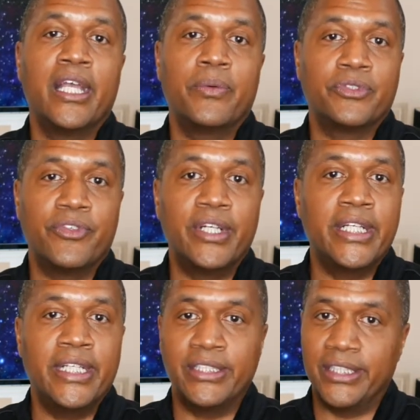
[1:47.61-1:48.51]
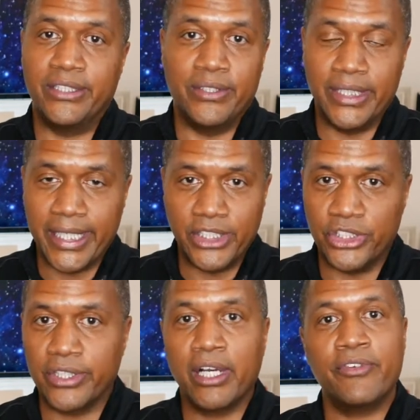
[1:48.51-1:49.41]
was very easy to engage
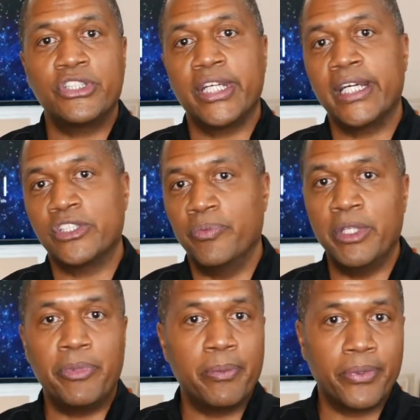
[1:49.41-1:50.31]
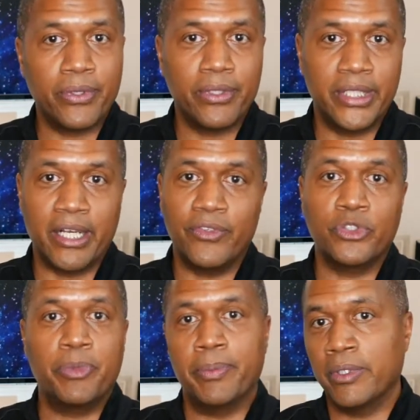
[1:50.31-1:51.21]
in coffee chats and meet people and have those
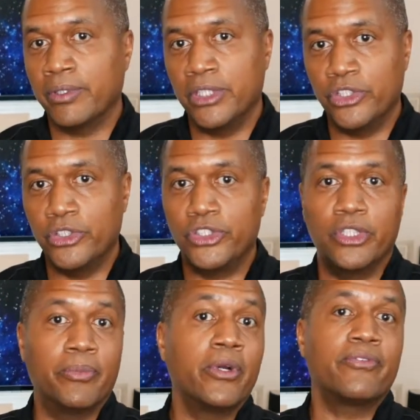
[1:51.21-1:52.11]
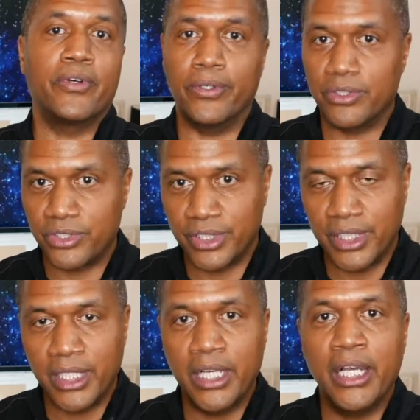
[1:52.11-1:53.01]
people introduce you to more folks.
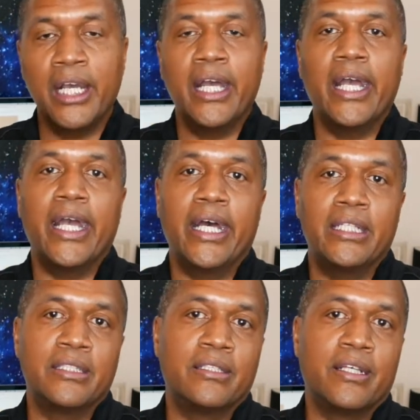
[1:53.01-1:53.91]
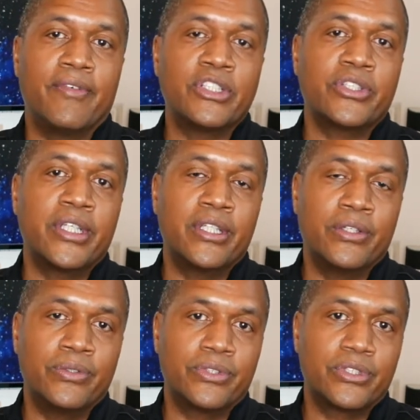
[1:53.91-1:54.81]
And eventually
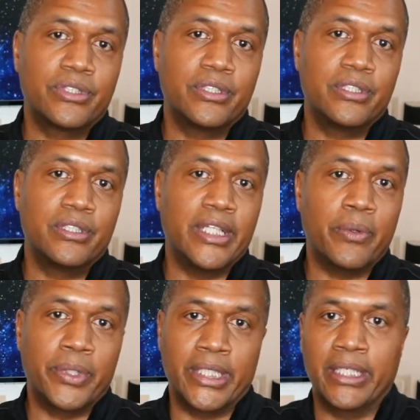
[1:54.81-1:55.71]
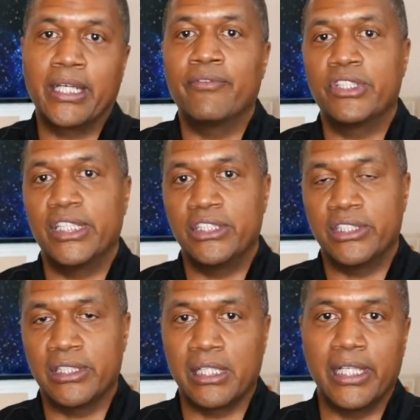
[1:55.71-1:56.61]
those networking
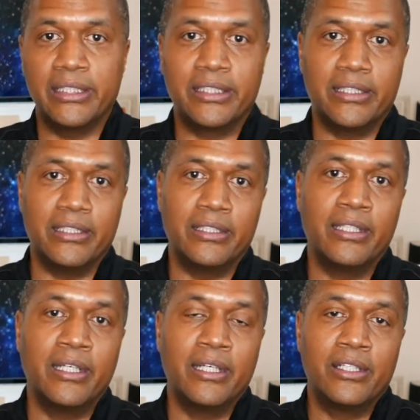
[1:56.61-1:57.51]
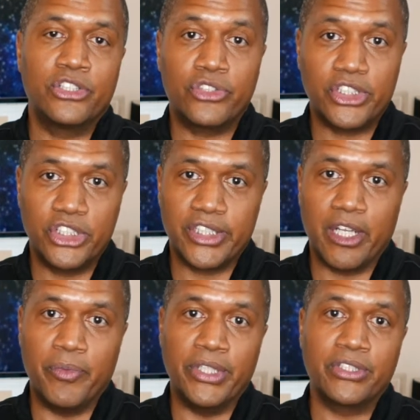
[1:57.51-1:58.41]
conversations led to stretch
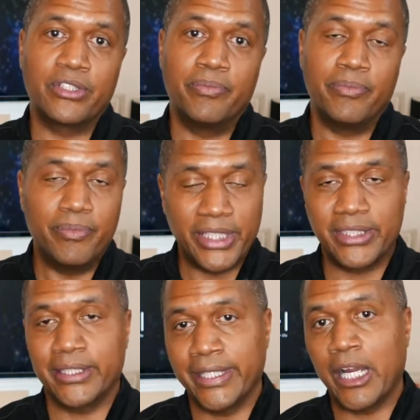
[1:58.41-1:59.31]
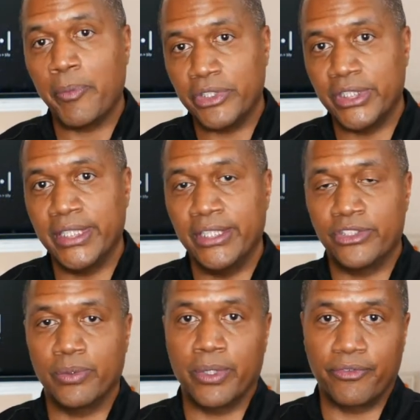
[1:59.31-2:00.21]
assignments, basically opportunities
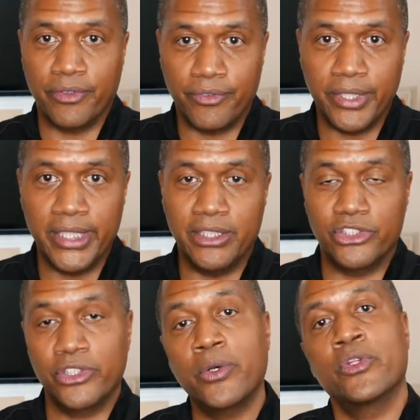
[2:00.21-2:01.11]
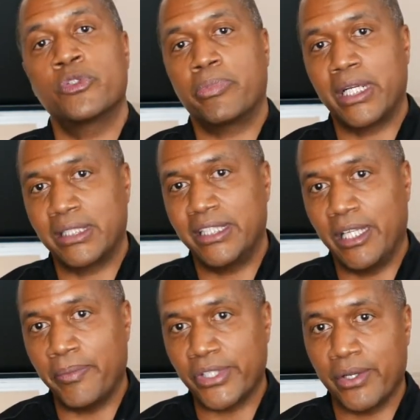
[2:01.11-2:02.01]
to work for free to show those product
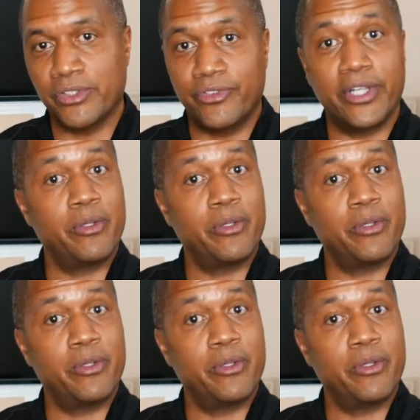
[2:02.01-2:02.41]
teams I was very